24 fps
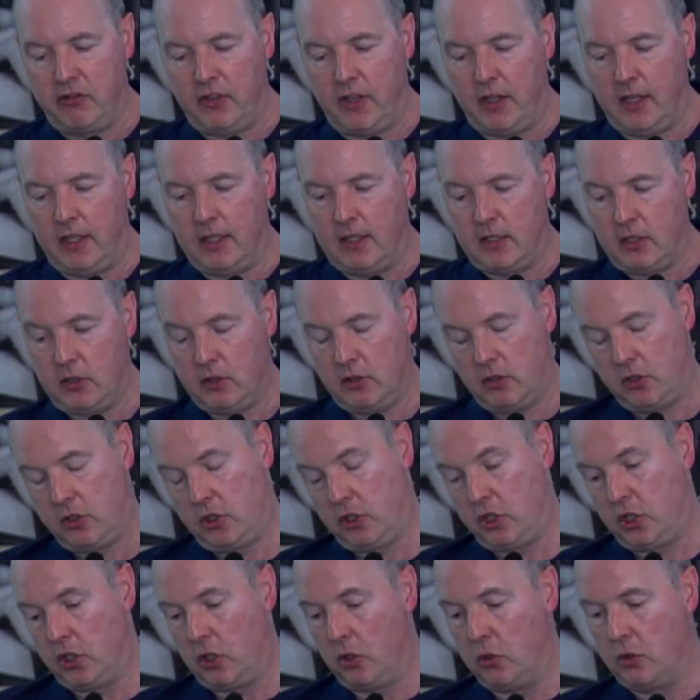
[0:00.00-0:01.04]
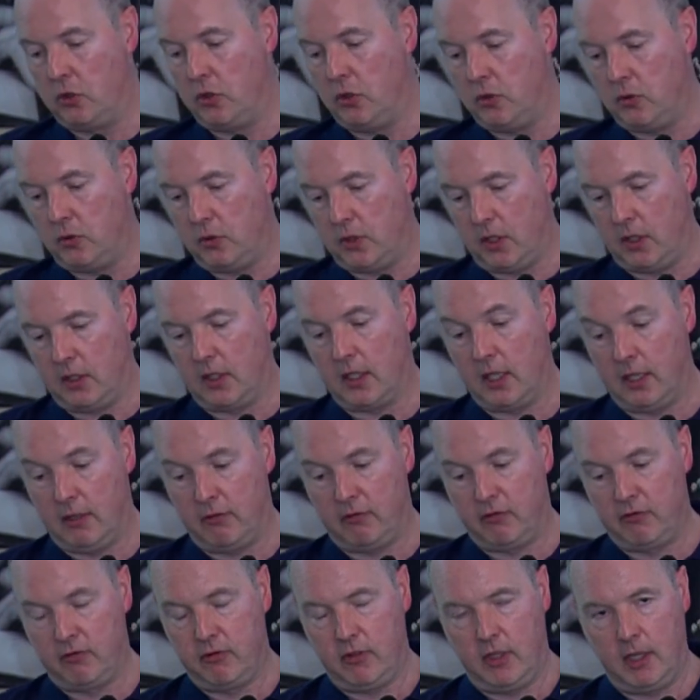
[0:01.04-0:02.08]
to show you the kind
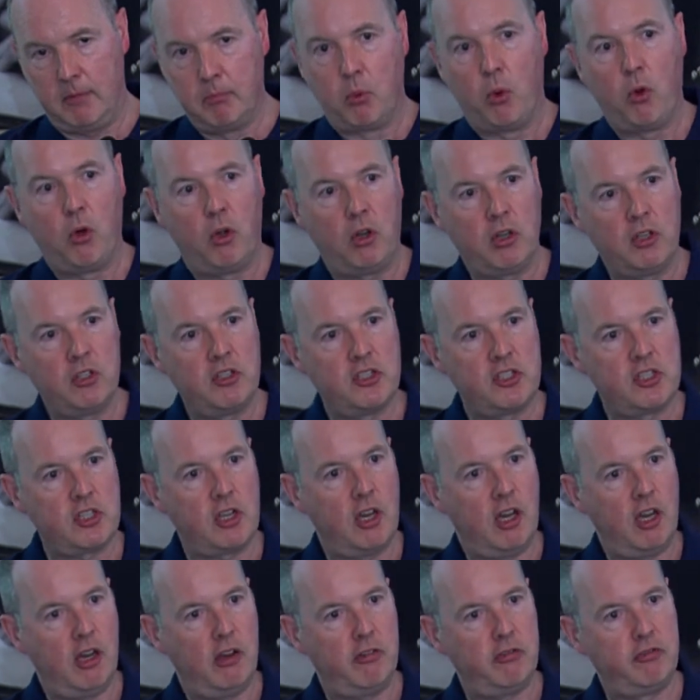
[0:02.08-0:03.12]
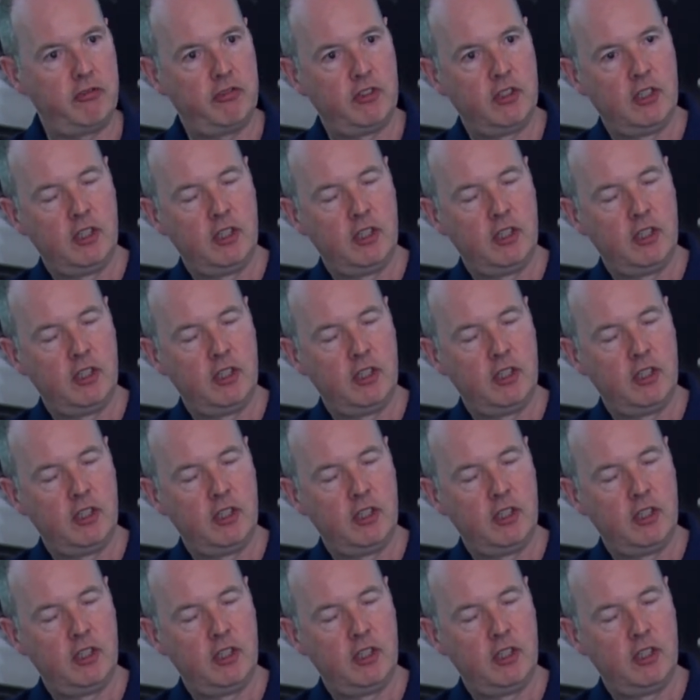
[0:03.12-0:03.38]
of importance of